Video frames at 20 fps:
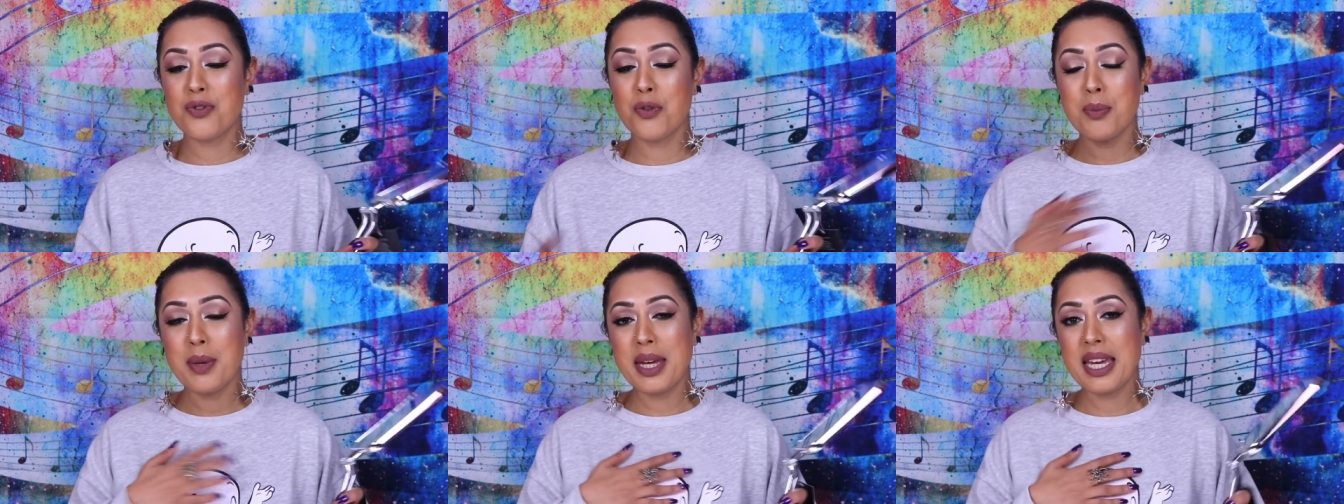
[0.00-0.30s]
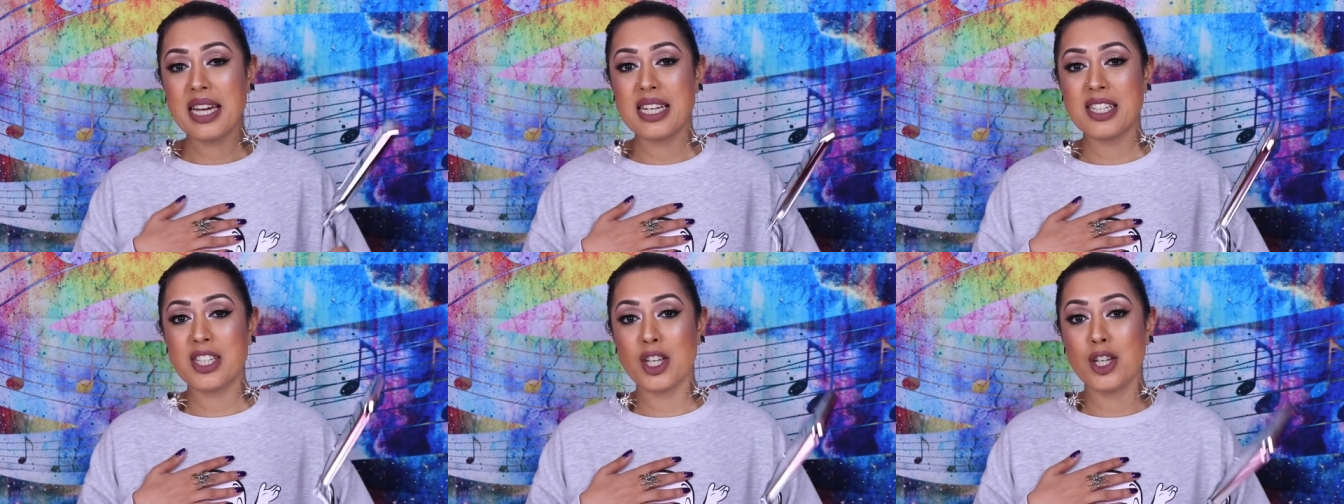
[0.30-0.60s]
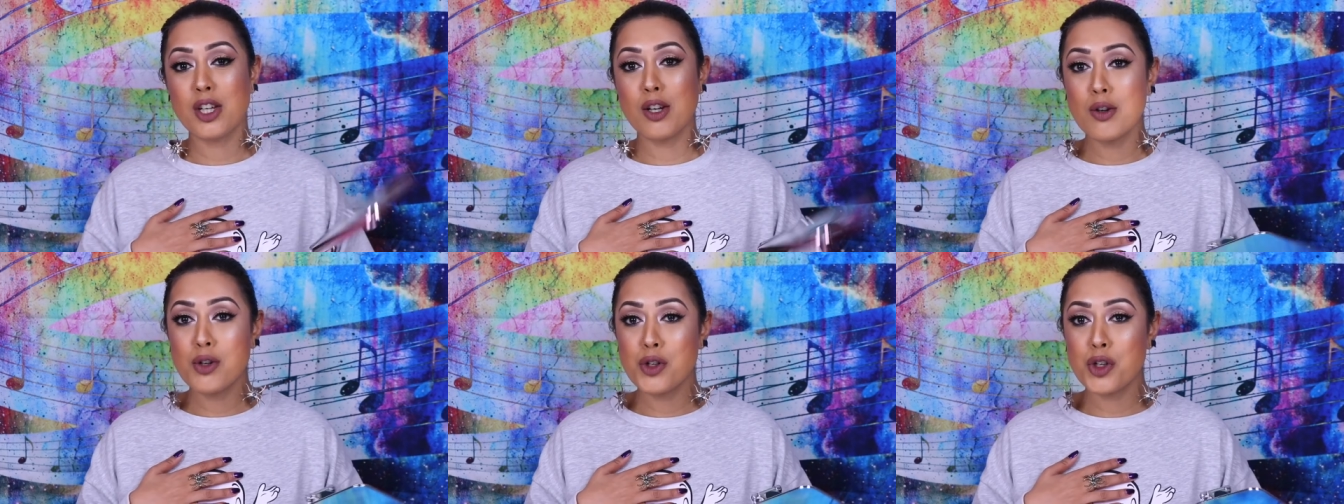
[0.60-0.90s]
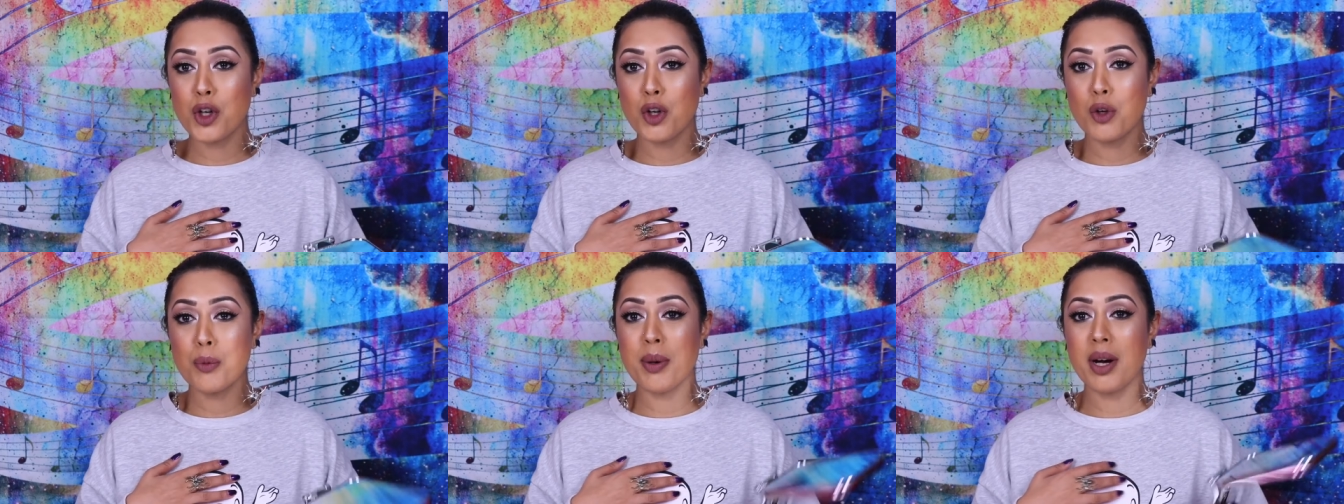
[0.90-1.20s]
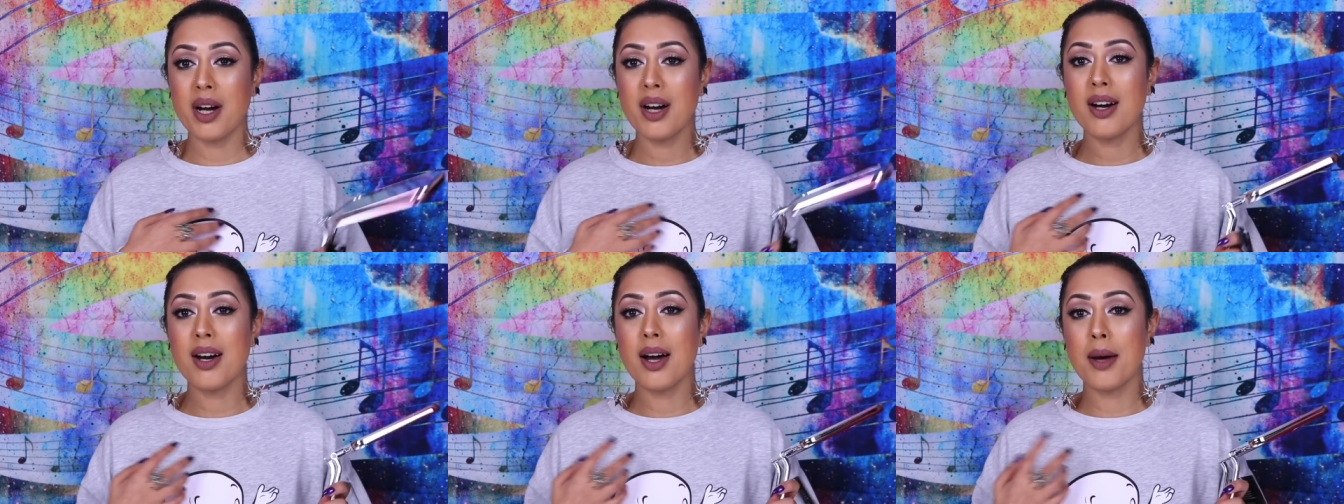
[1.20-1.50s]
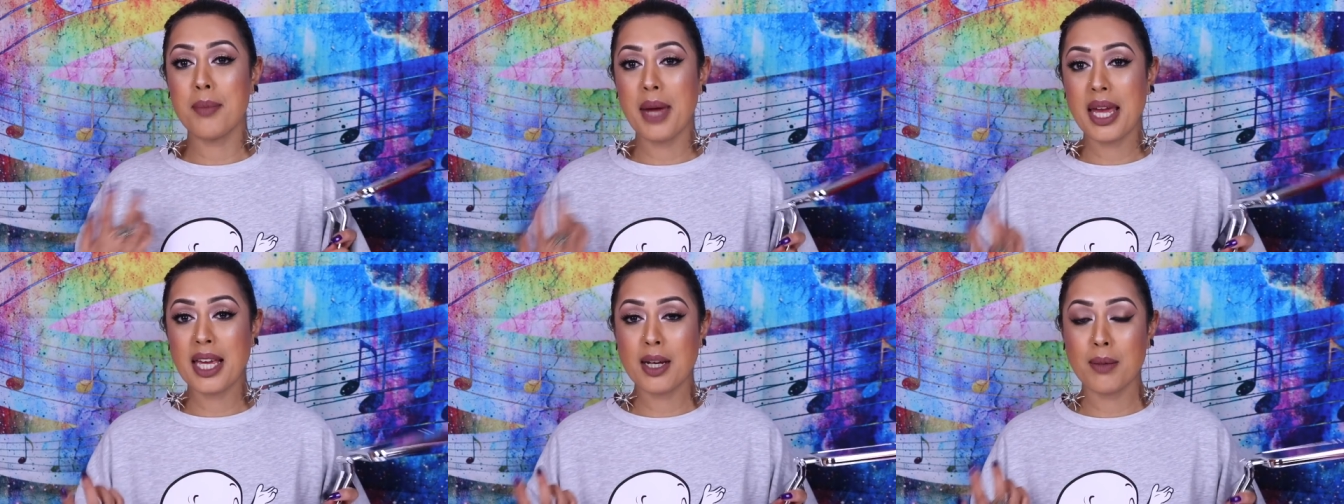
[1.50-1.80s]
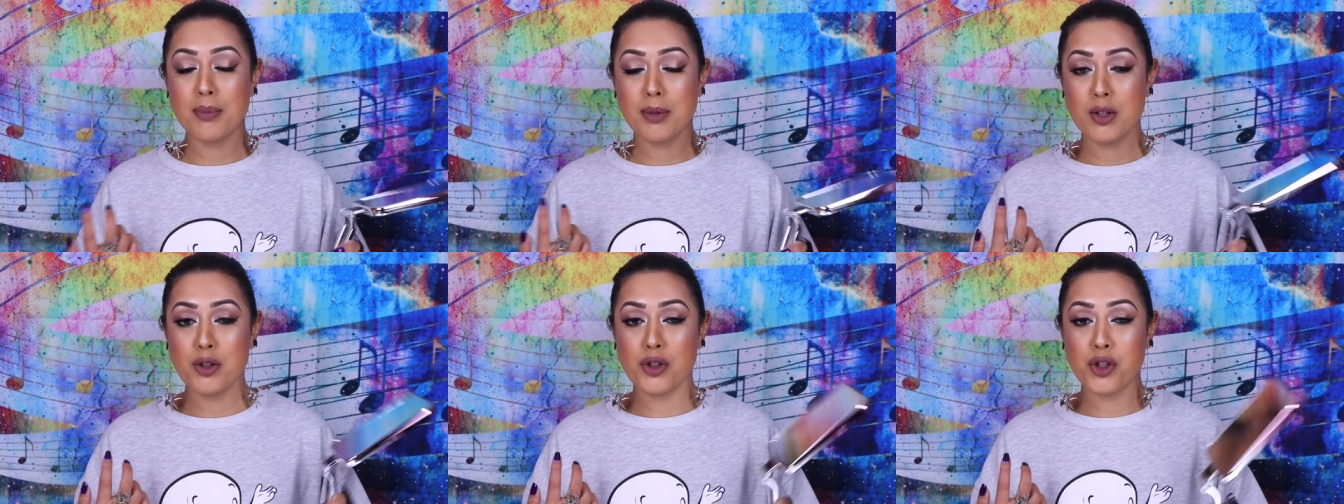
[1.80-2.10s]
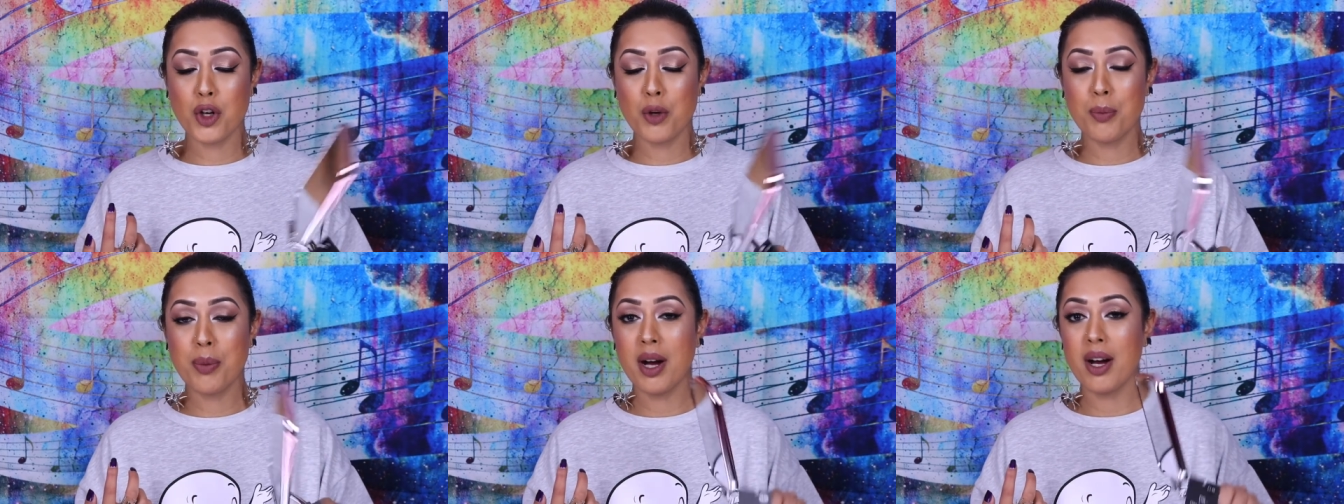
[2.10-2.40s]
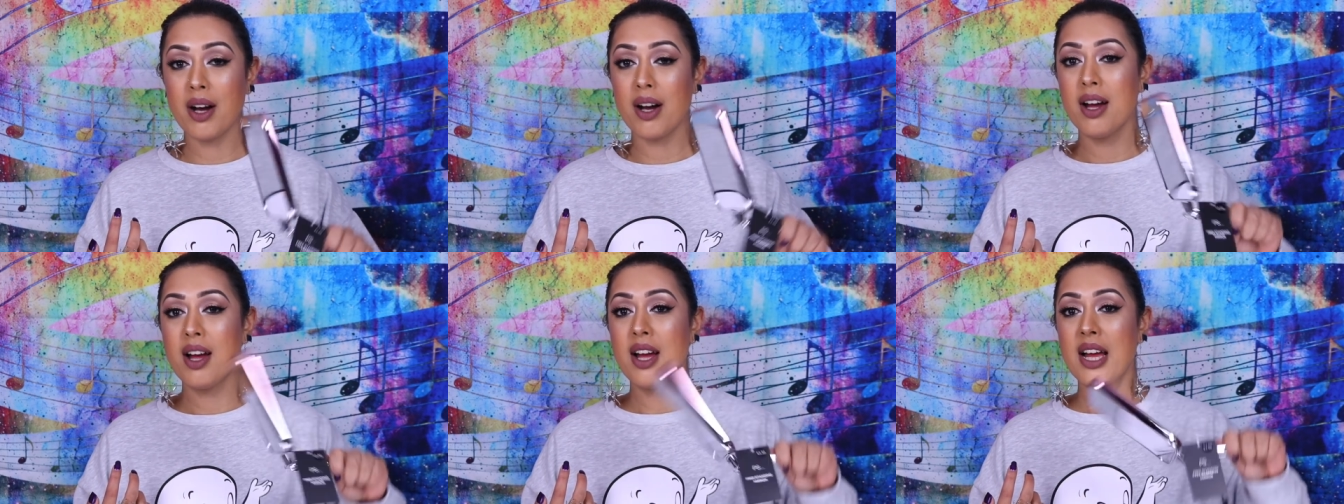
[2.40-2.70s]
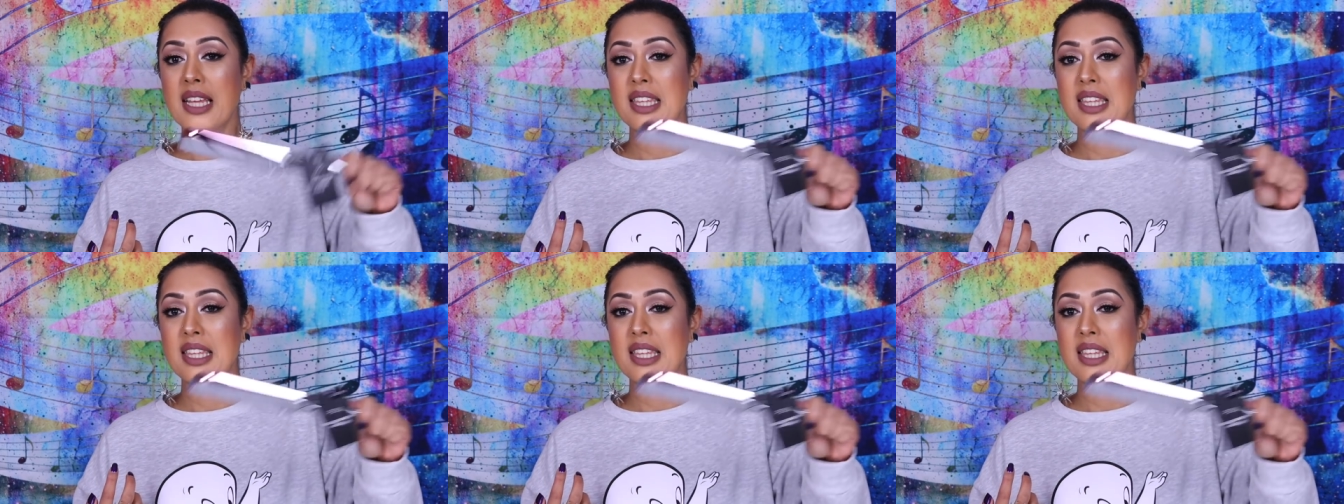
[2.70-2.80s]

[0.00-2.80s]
for me as a YouTuber, a makeup YouTuber,